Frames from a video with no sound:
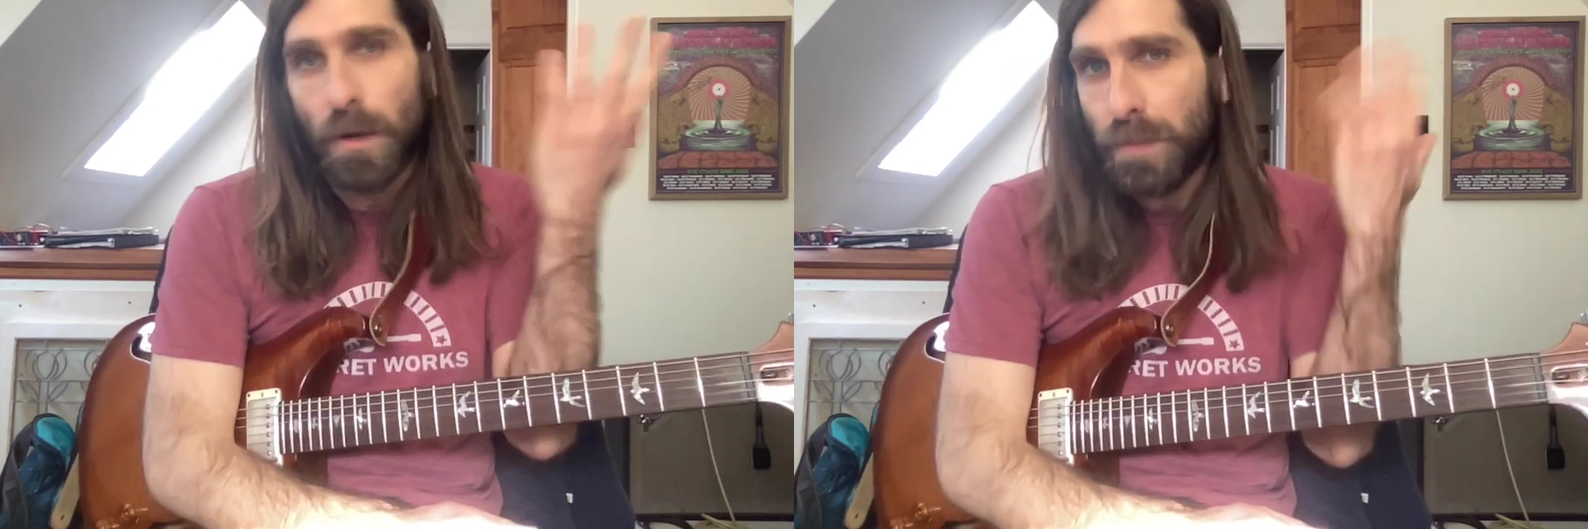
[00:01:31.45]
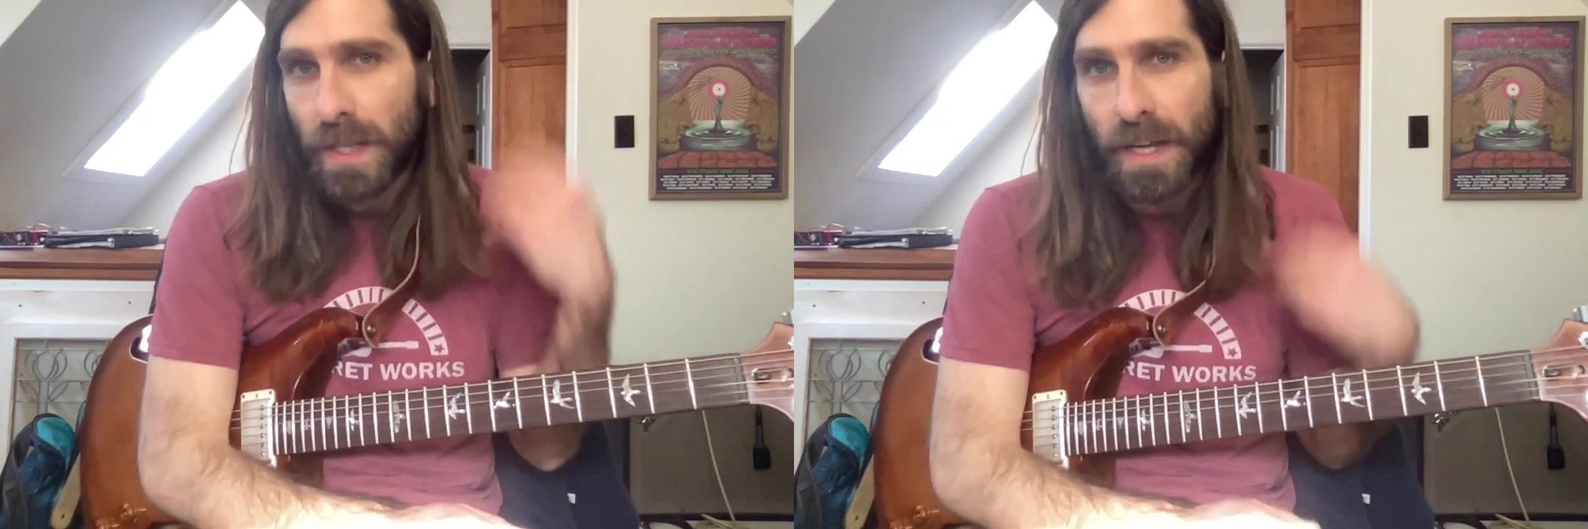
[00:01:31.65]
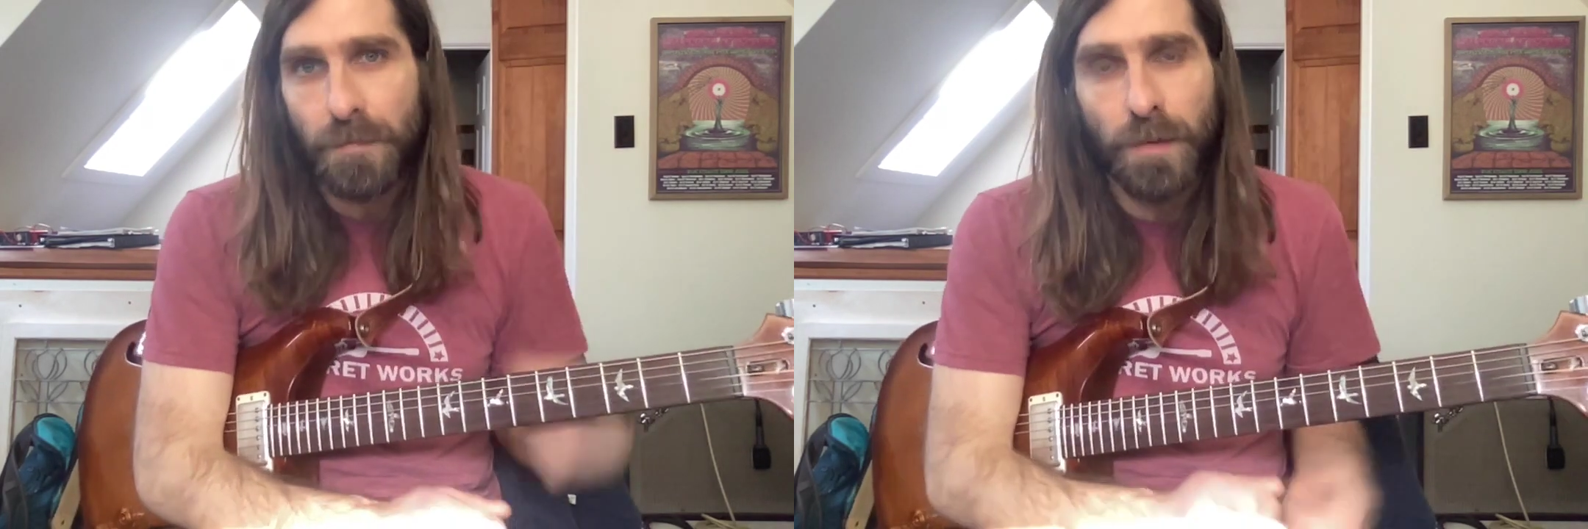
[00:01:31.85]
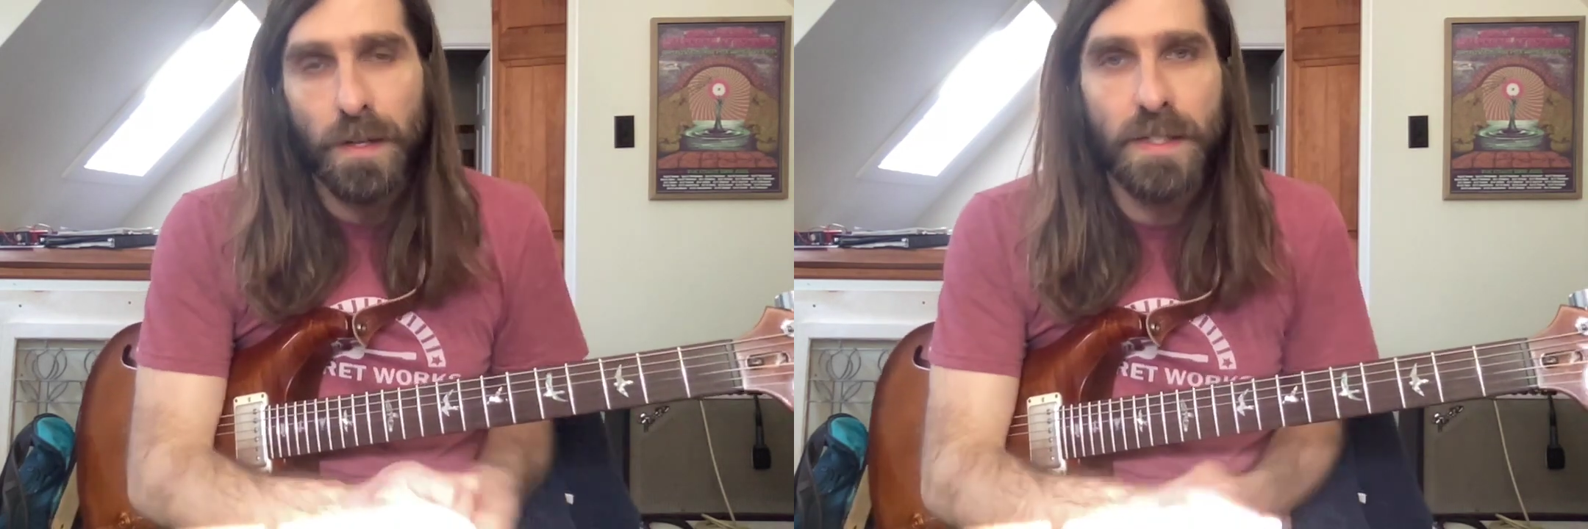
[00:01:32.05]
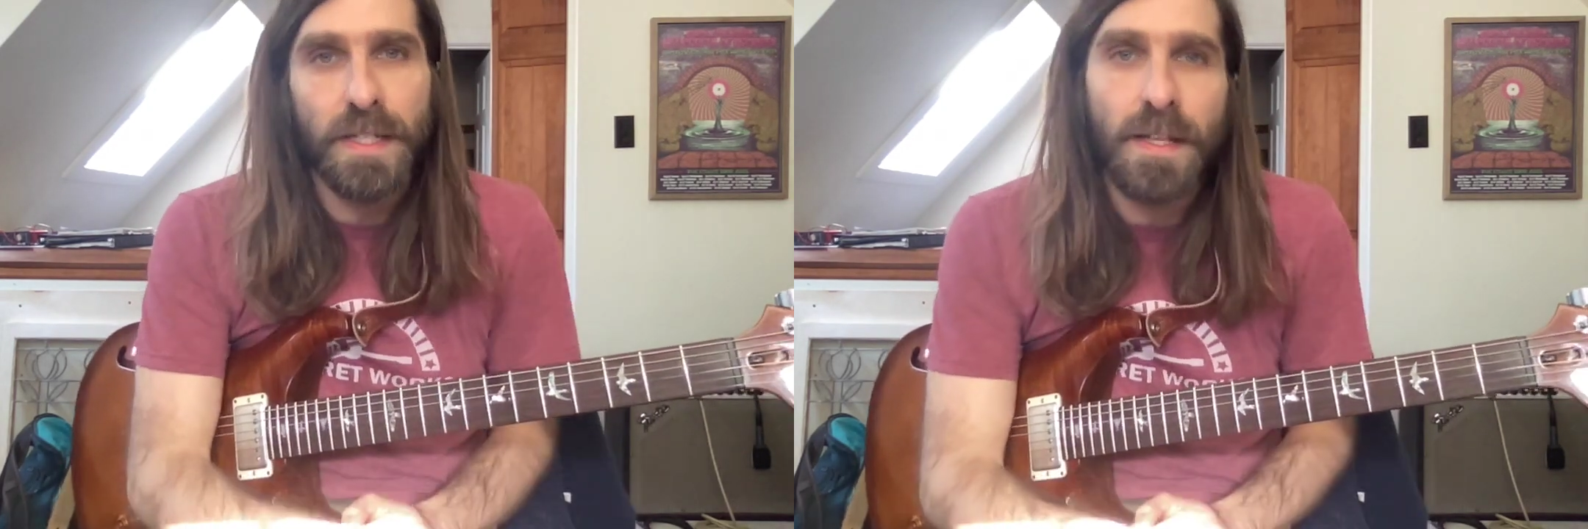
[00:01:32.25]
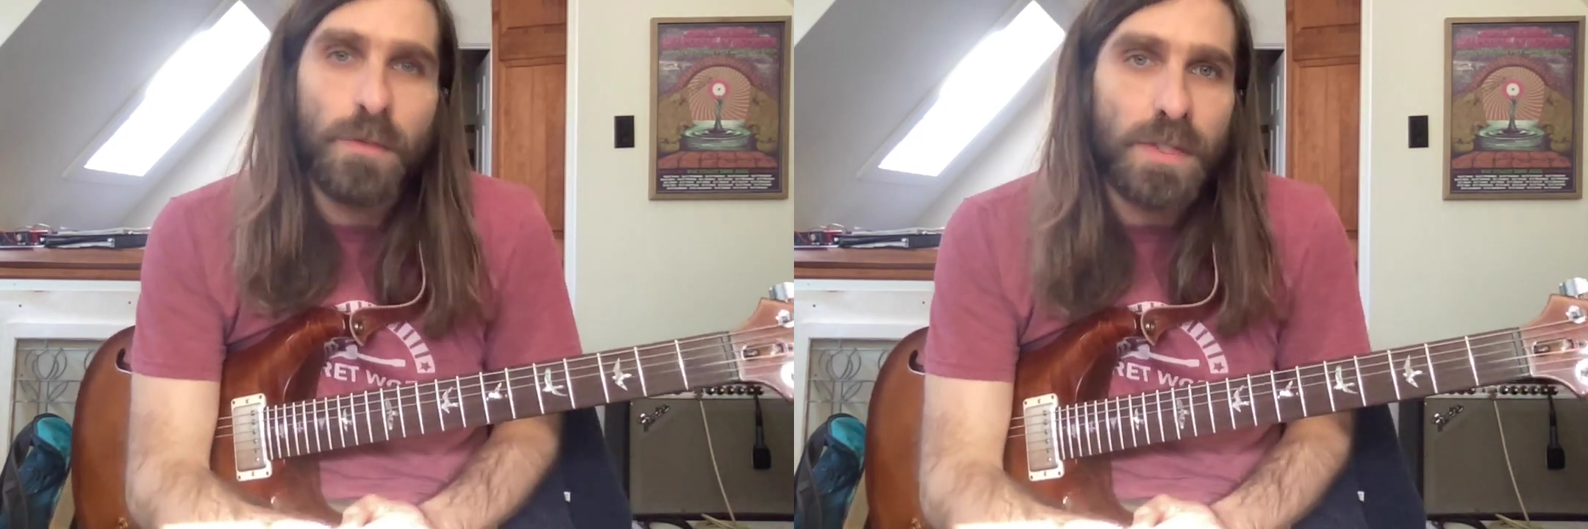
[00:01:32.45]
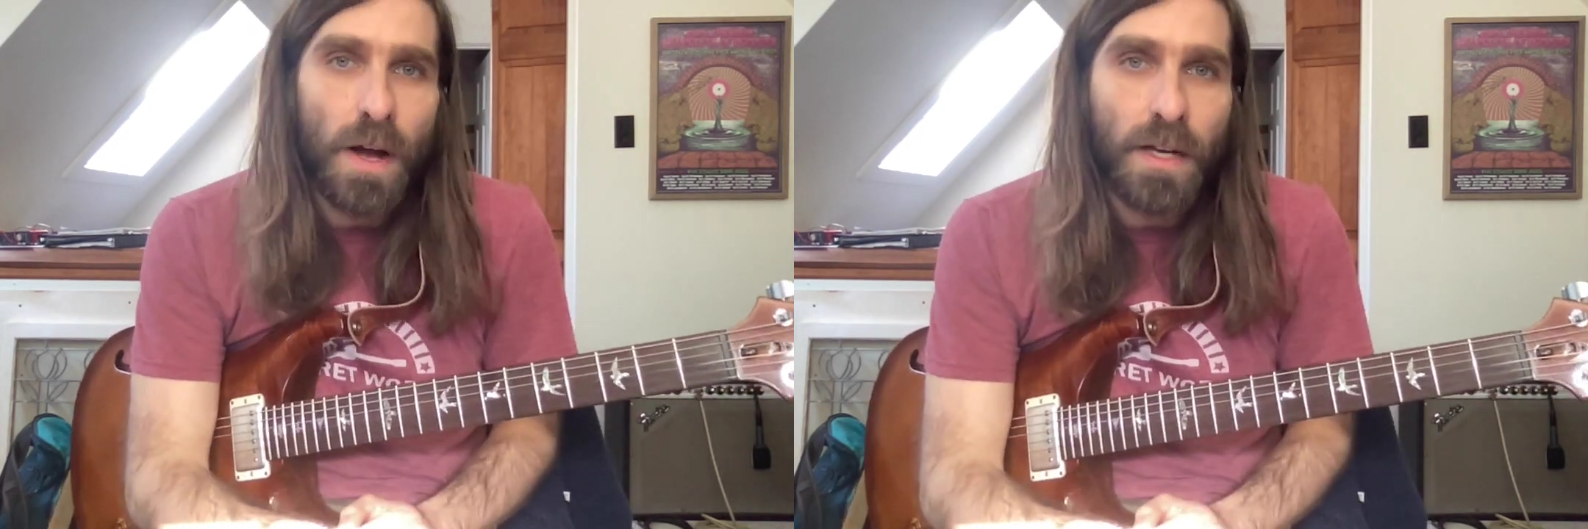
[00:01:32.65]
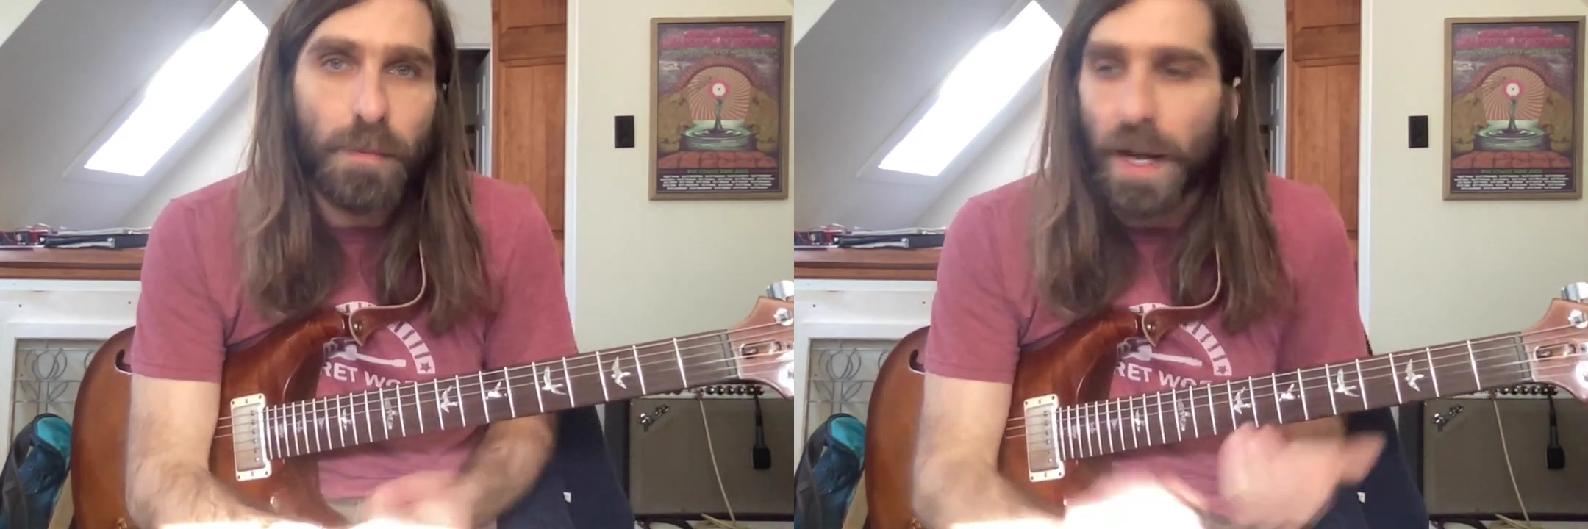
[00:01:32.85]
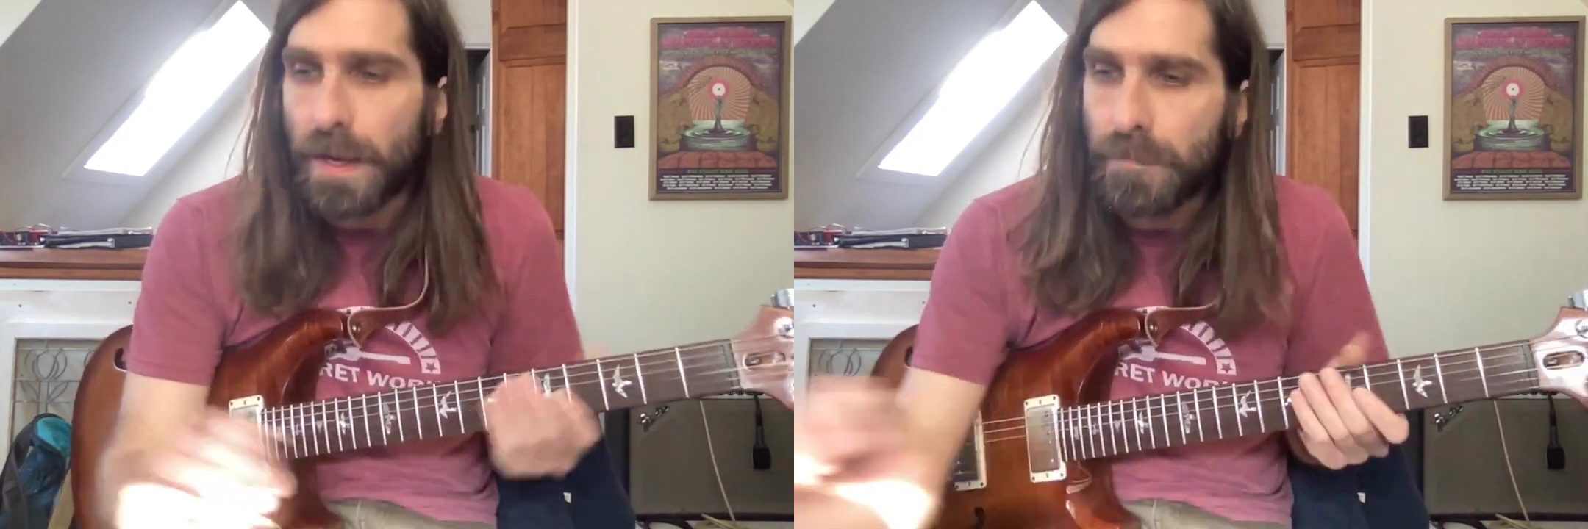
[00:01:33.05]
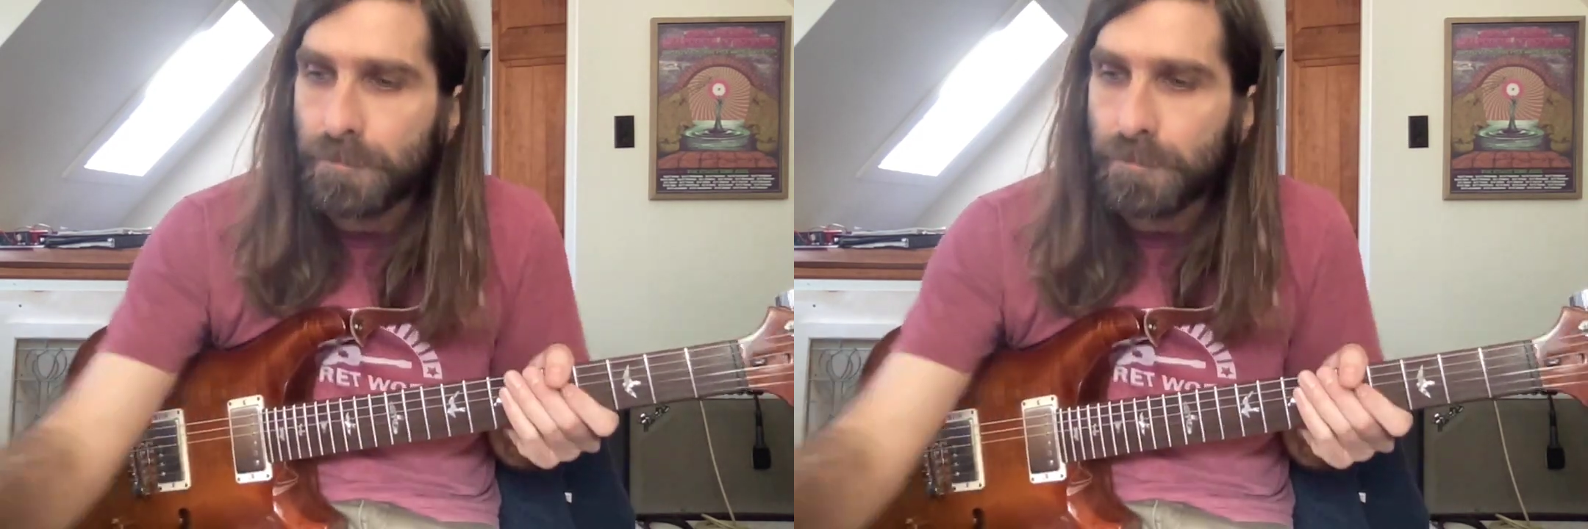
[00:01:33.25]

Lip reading: I'll play it first, and then we'll talk about it.